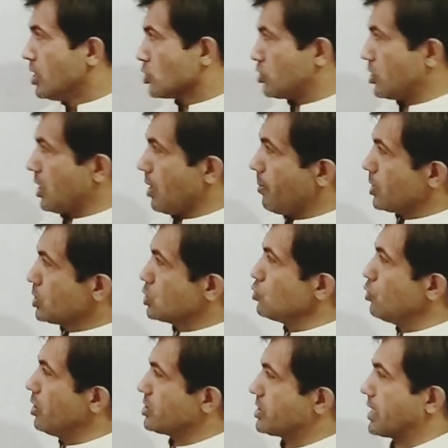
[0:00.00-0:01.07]
So number
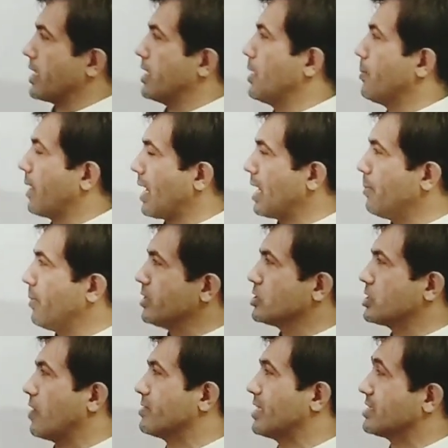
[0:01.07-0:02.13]
2, second number
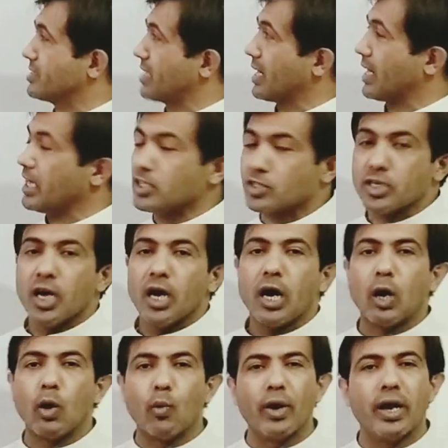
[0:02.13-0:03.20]
element of the state is
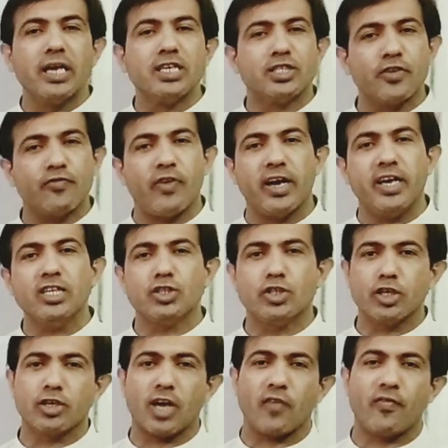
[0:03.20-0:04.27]
a well-defined
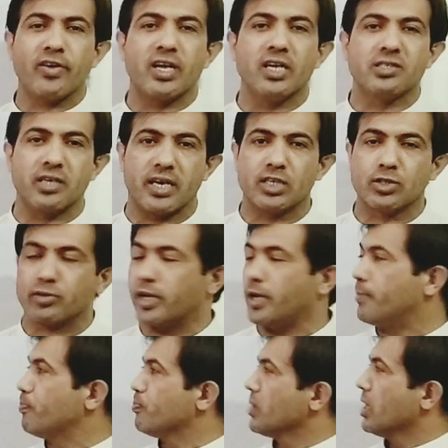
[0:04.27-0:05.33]
geographical
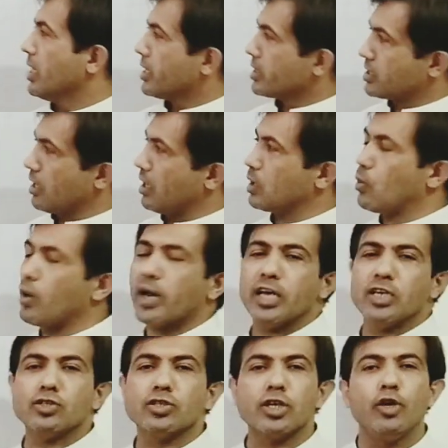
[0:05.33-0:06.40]
territory. Third one
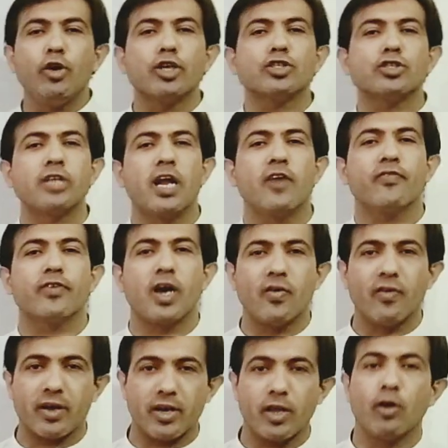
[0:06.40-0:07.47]
is your
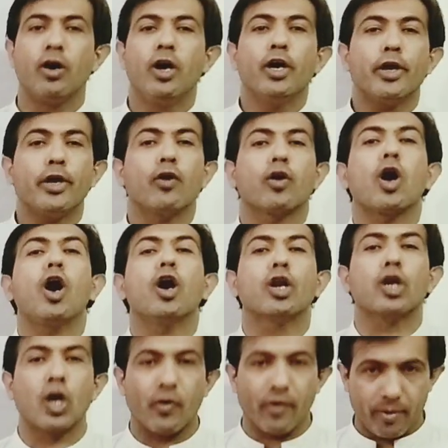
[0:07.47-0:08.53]
self-govern, your
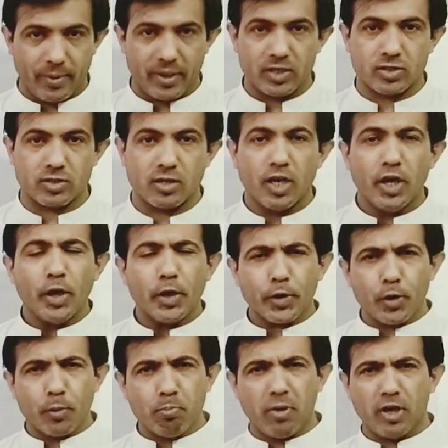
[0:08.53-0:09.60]
own government.
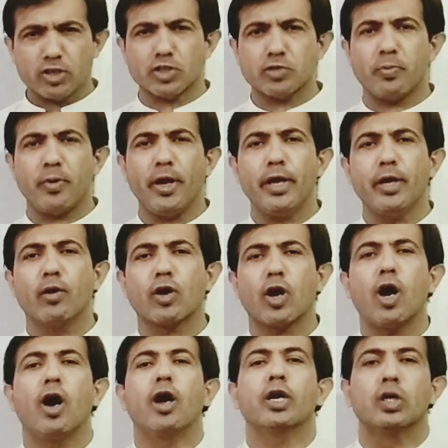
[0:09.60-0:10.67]
You must be your
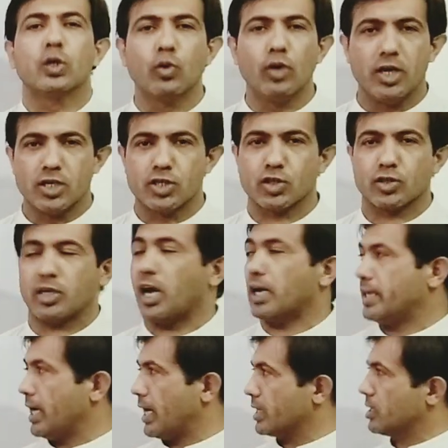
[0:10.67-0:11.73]
own rulers,
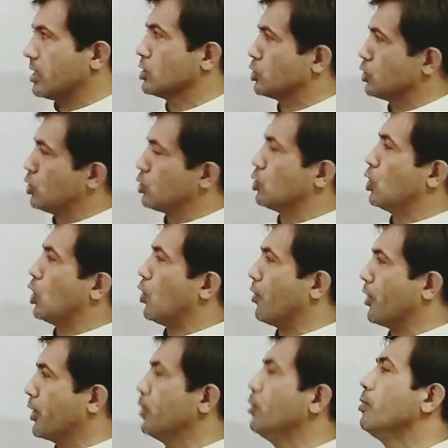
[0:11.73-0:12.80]
not the others should rule
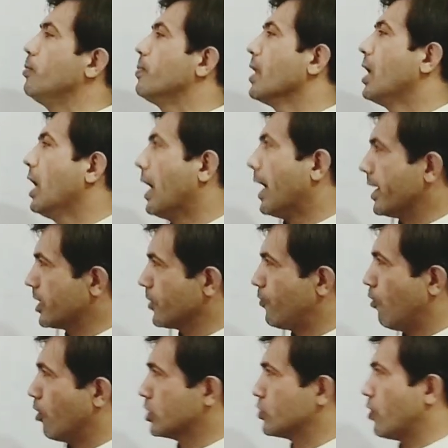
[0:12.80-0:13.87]
over you. And the
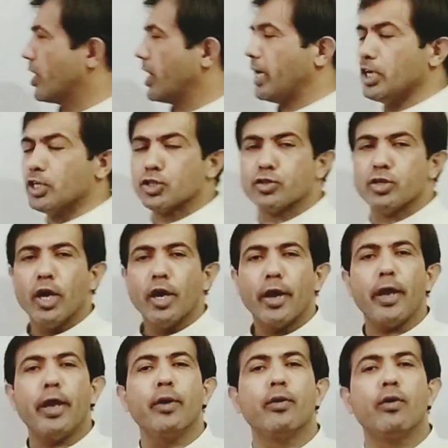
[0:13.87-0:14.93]
fourth one is
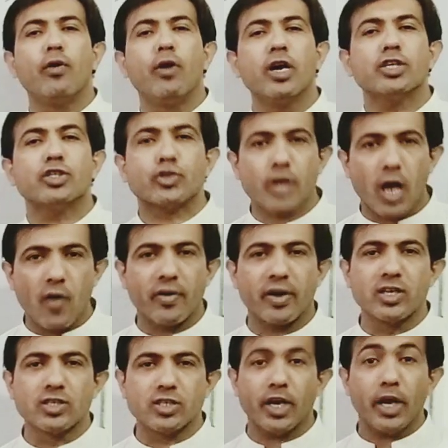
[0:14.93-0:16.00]
your
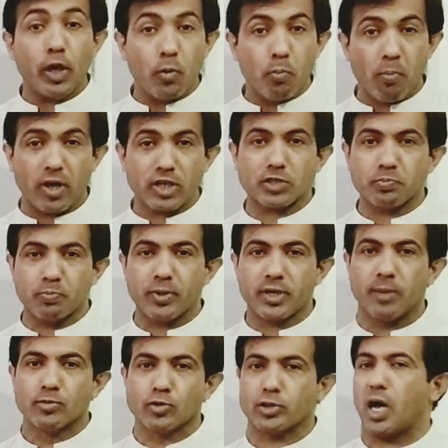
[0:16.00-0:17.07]
sovereignty. You must
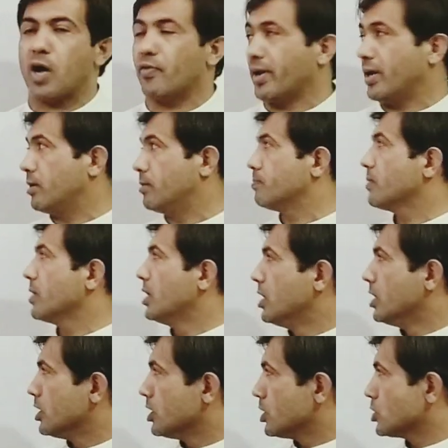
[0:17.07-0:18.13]
become sovereign.
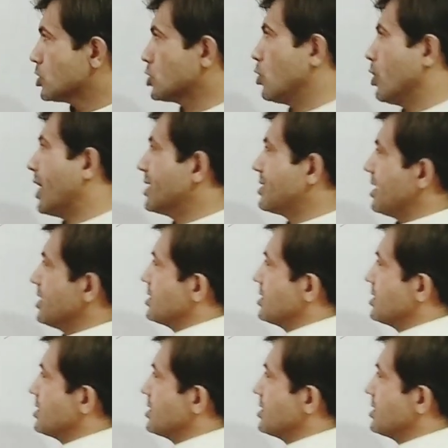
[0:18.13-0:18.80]
So it is a